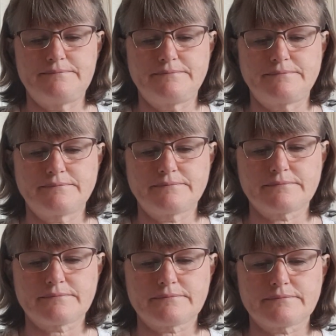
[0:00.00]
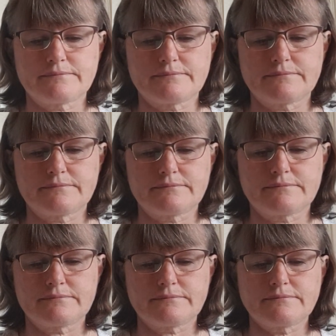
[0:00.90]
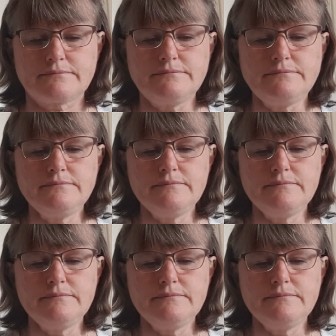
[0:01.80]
Nobody speaks.